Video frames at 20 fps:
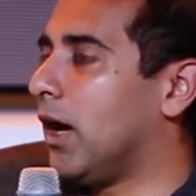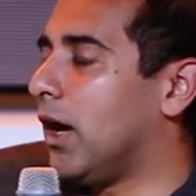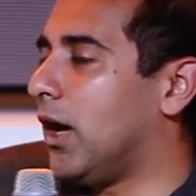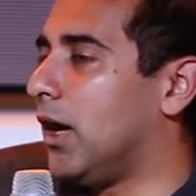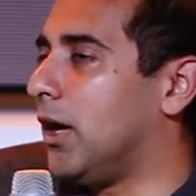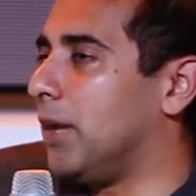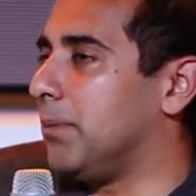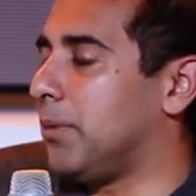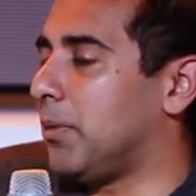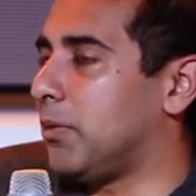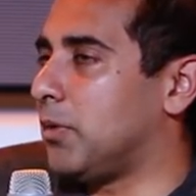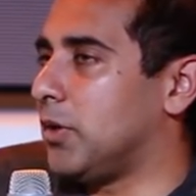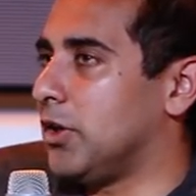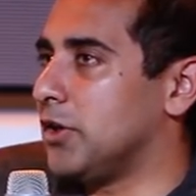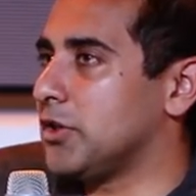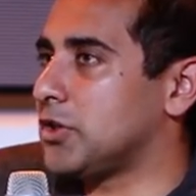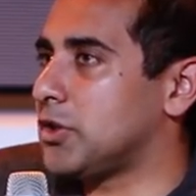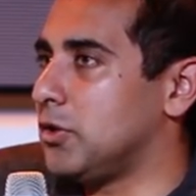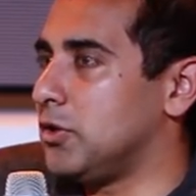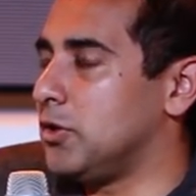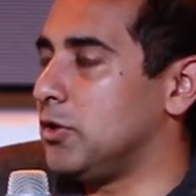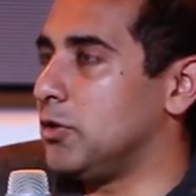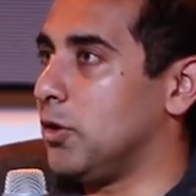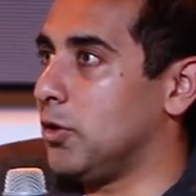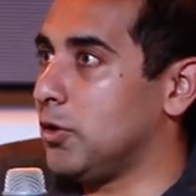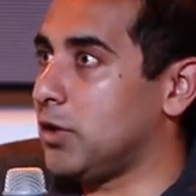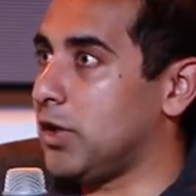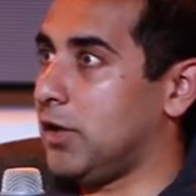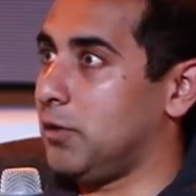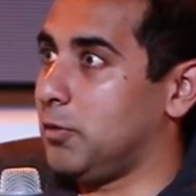But we also knew,
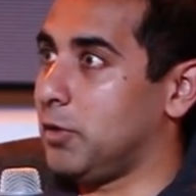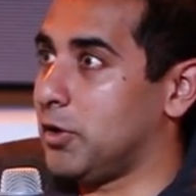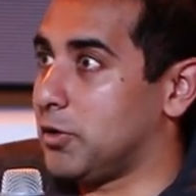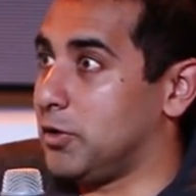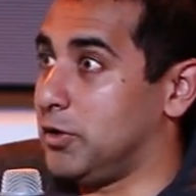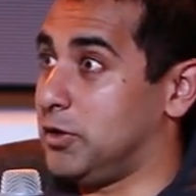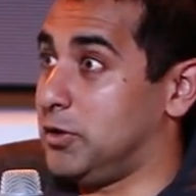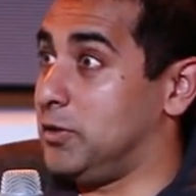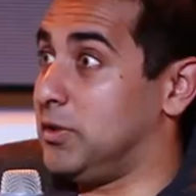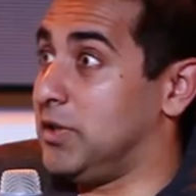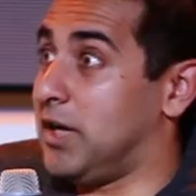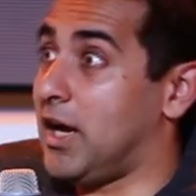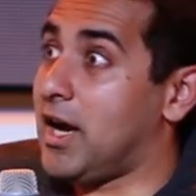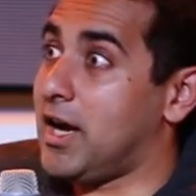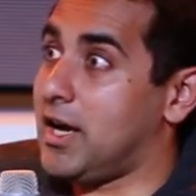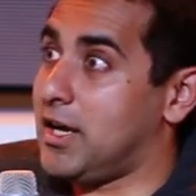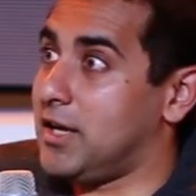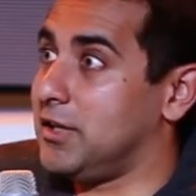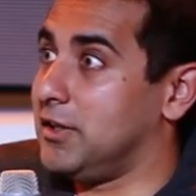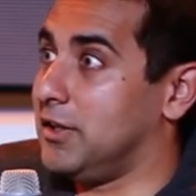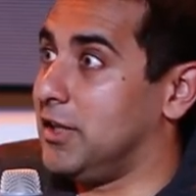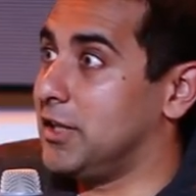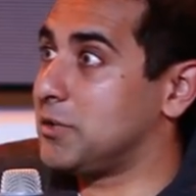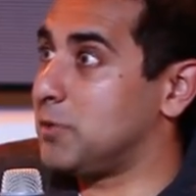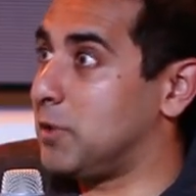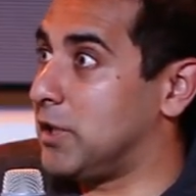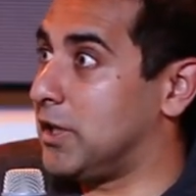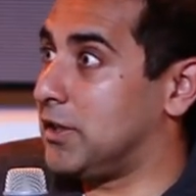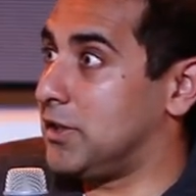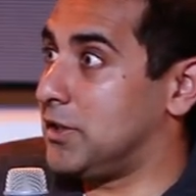okay, we're going to die unless
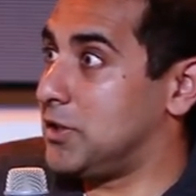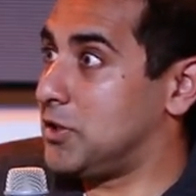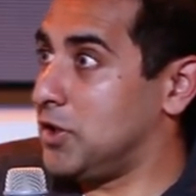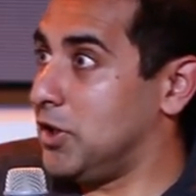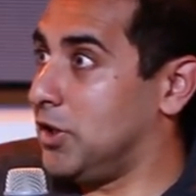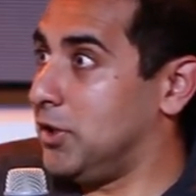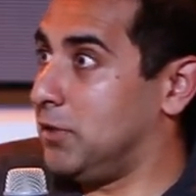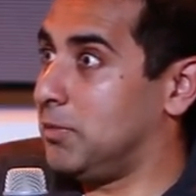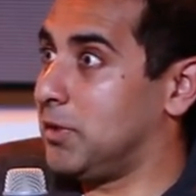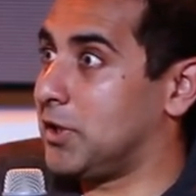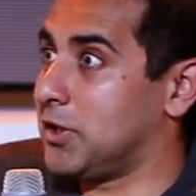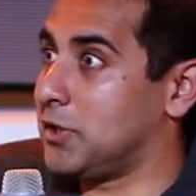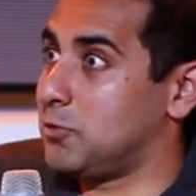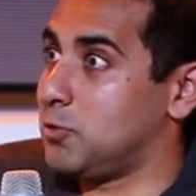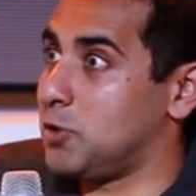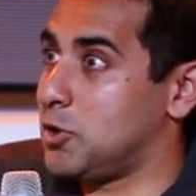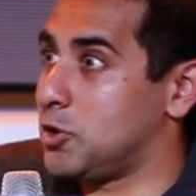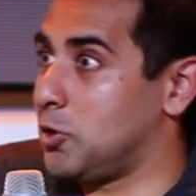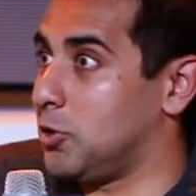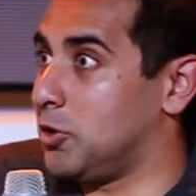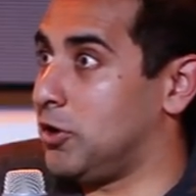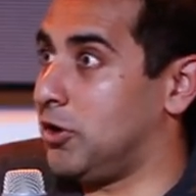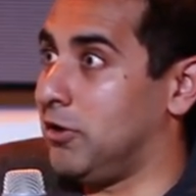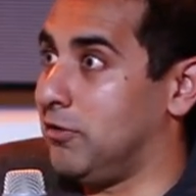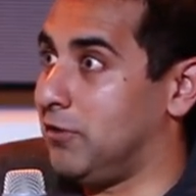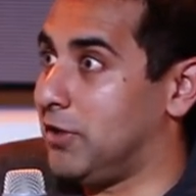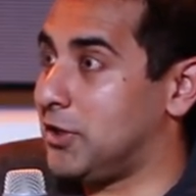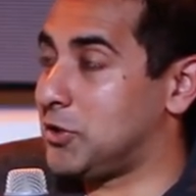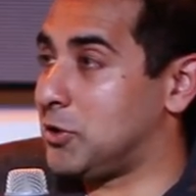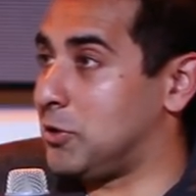we get this done because we told our
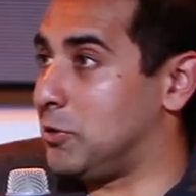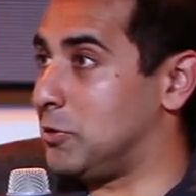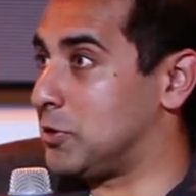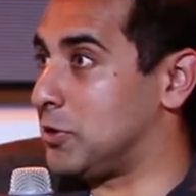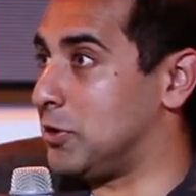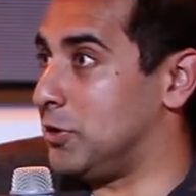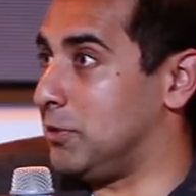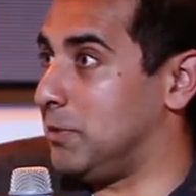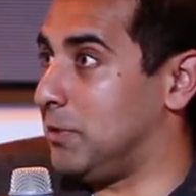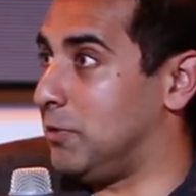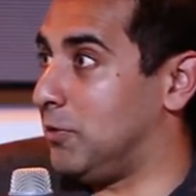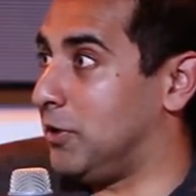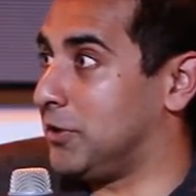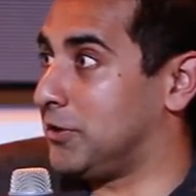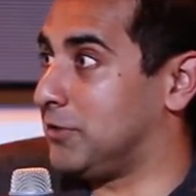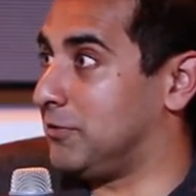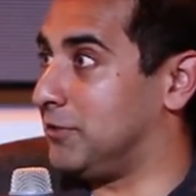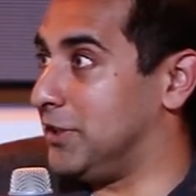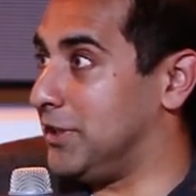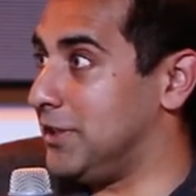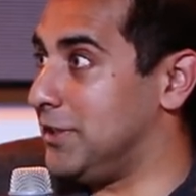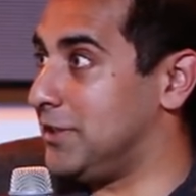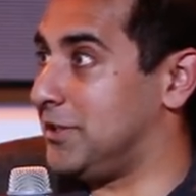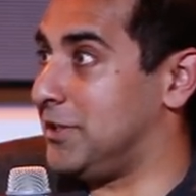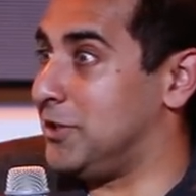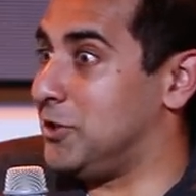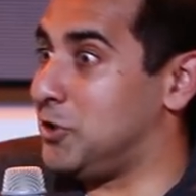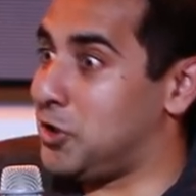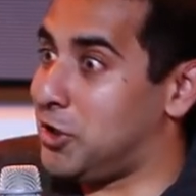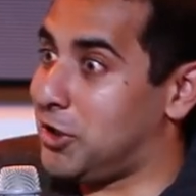investor it was going to be relatively
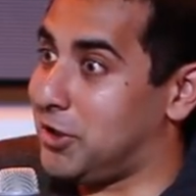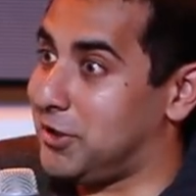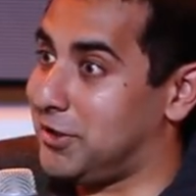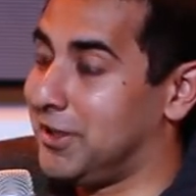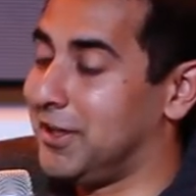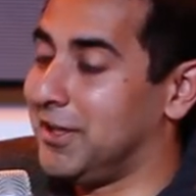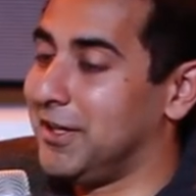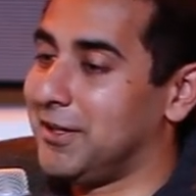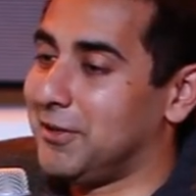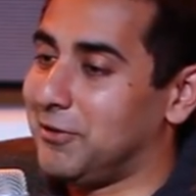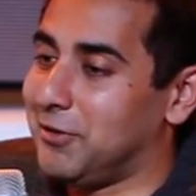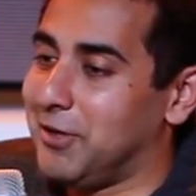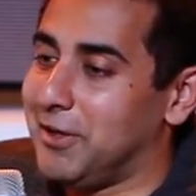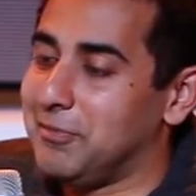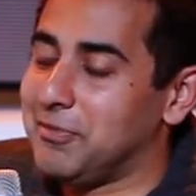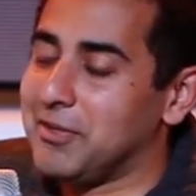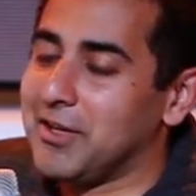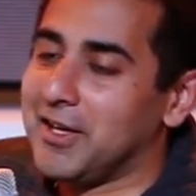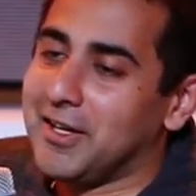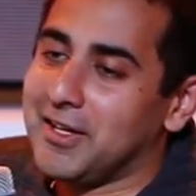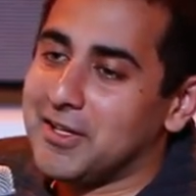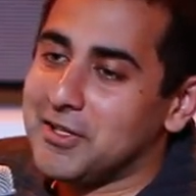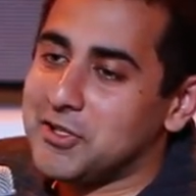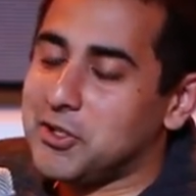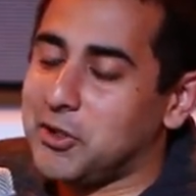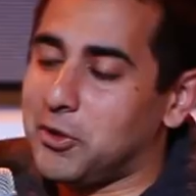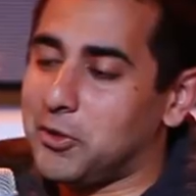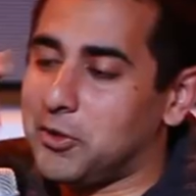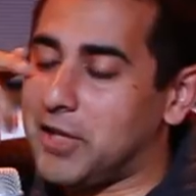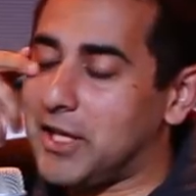easy shit, right?
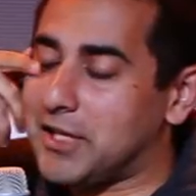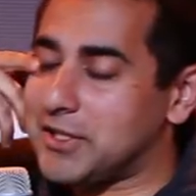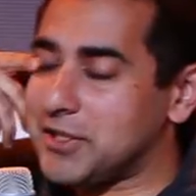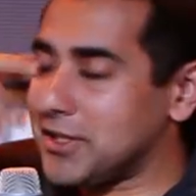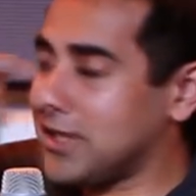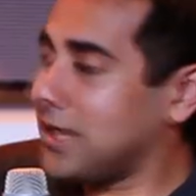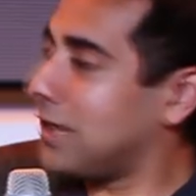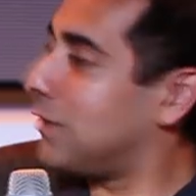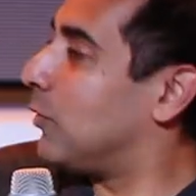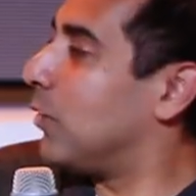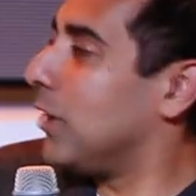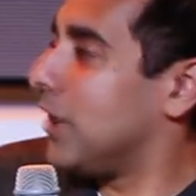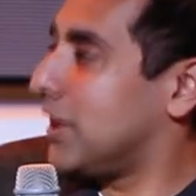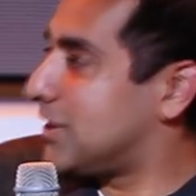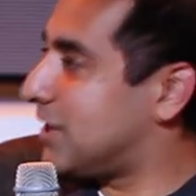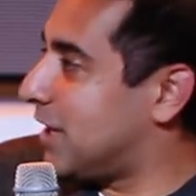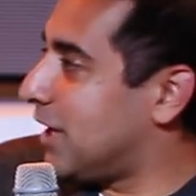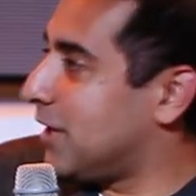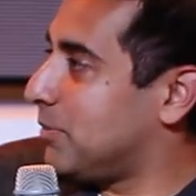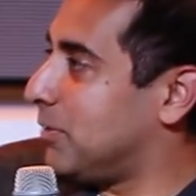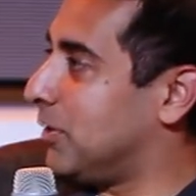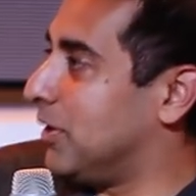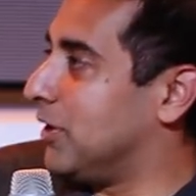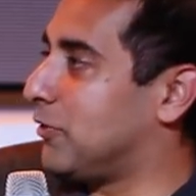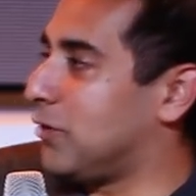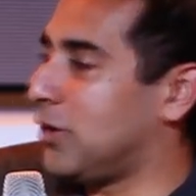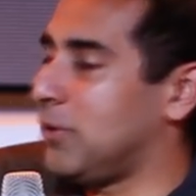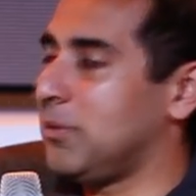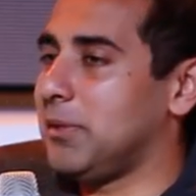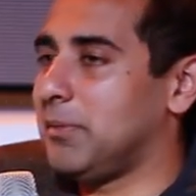So that's just like one example
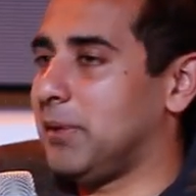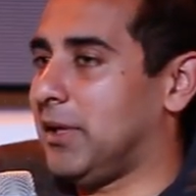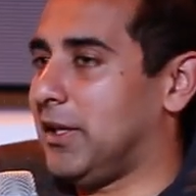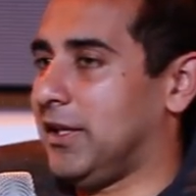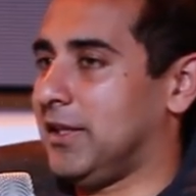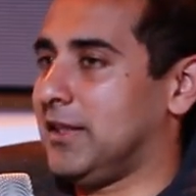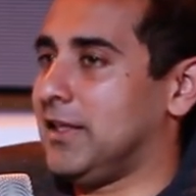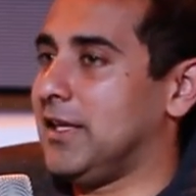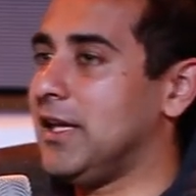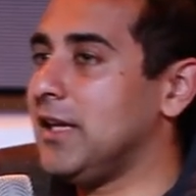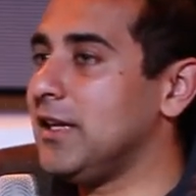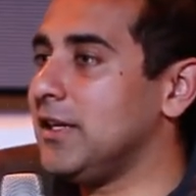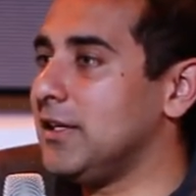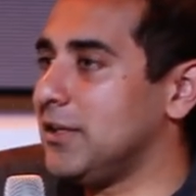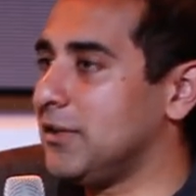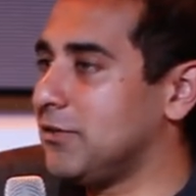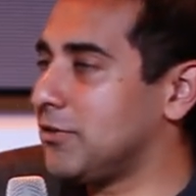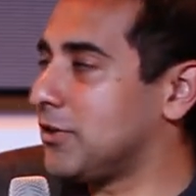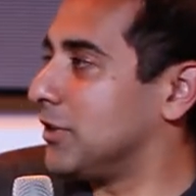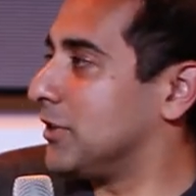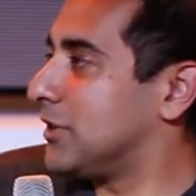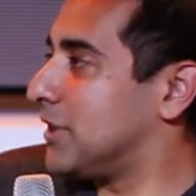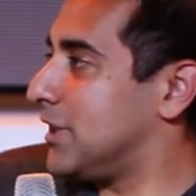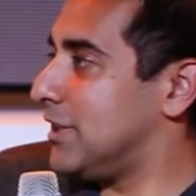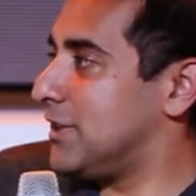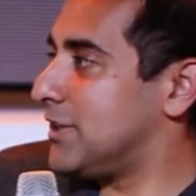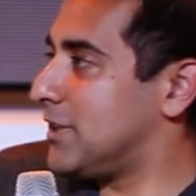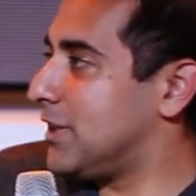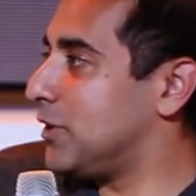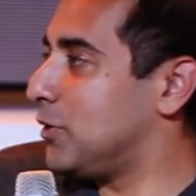of what I mean by like the hidden
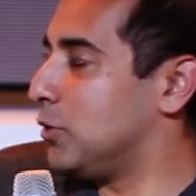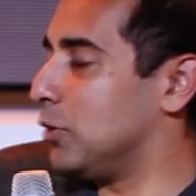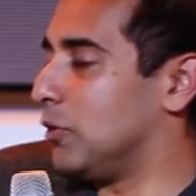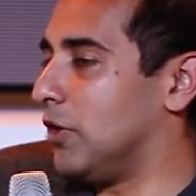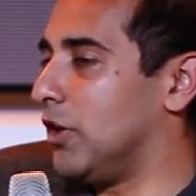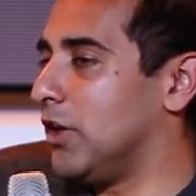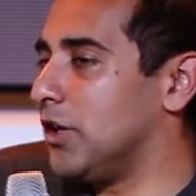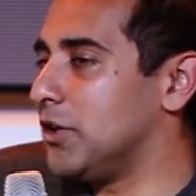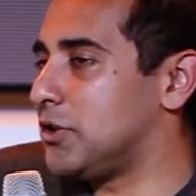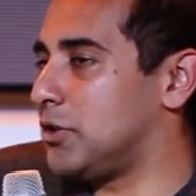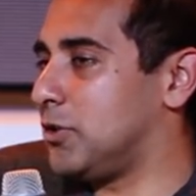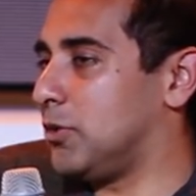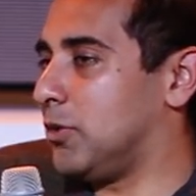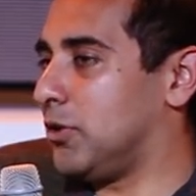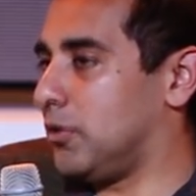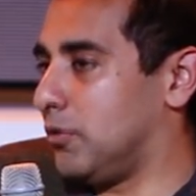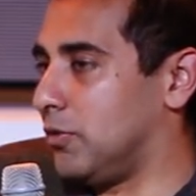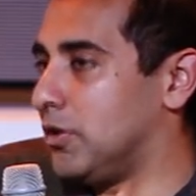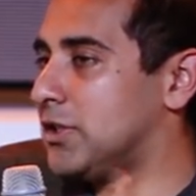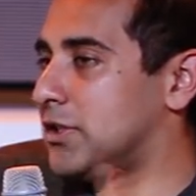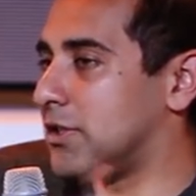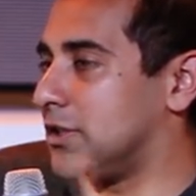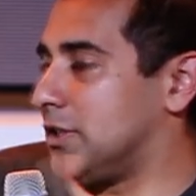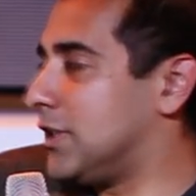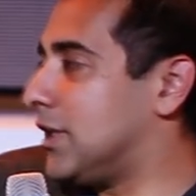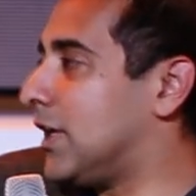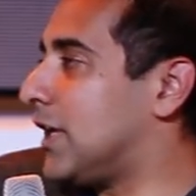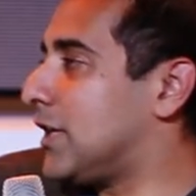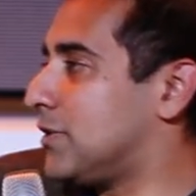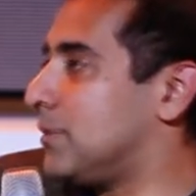difficulties that you will run into are the reasons
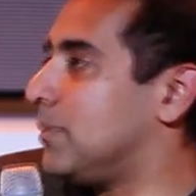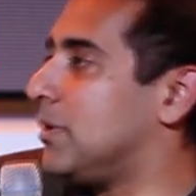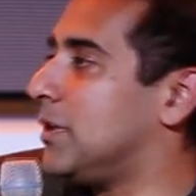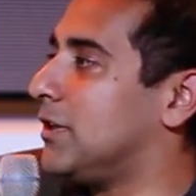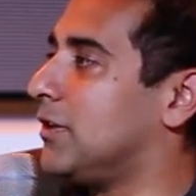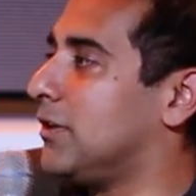that it hasn't been